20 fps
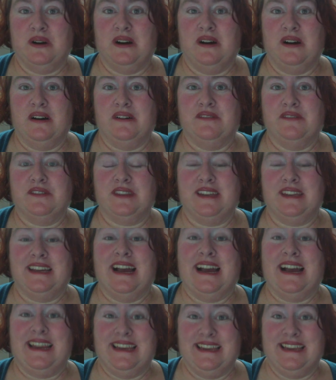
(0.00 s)
of the
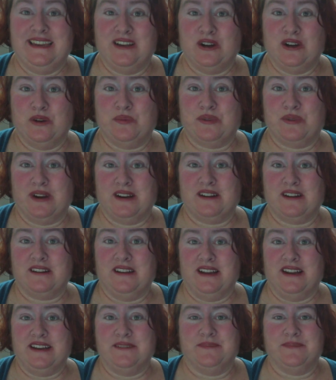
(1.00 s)
Eyeseals product line.